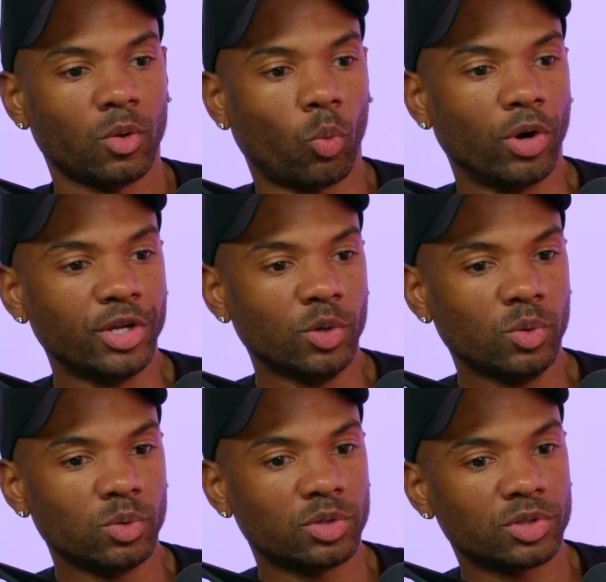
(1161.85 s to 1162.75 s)
When
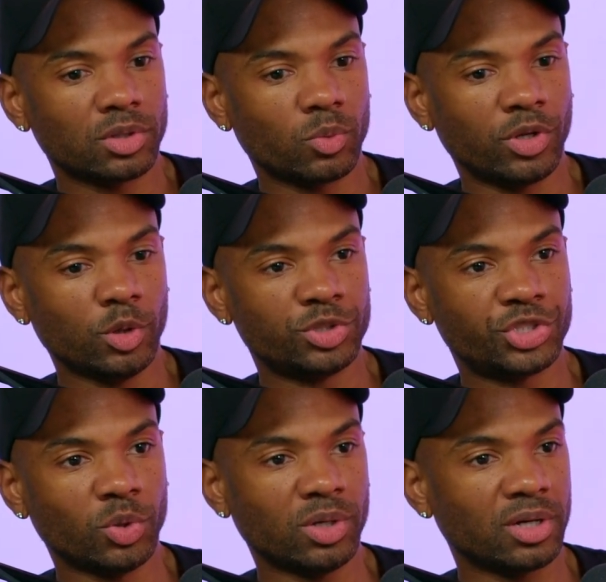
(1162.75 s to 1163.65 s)
you
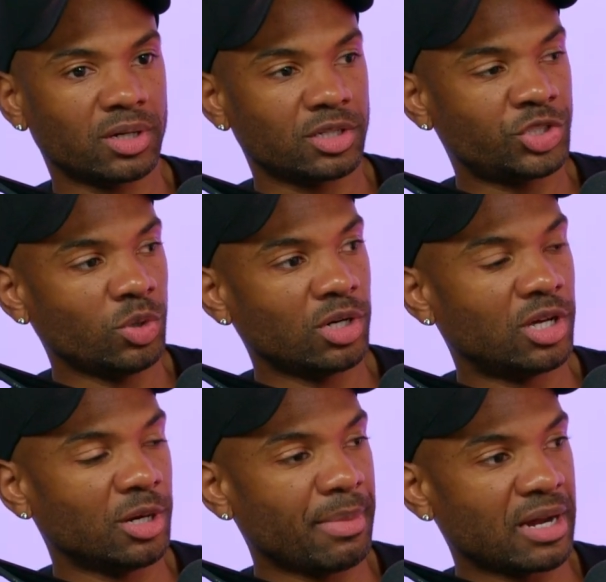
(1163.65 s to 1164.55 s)
shoot a
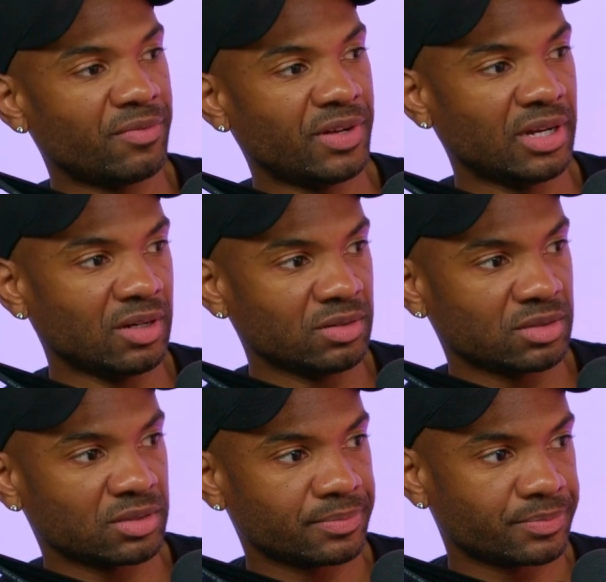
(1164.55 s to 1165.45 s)
good amount of
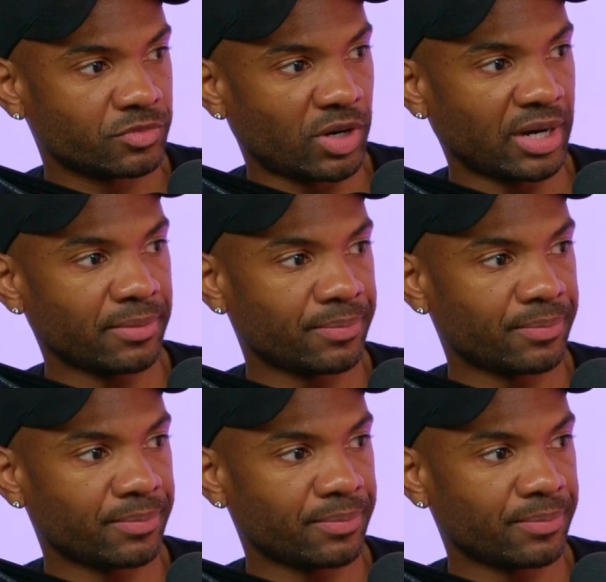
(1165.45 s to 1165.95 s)
videos, right?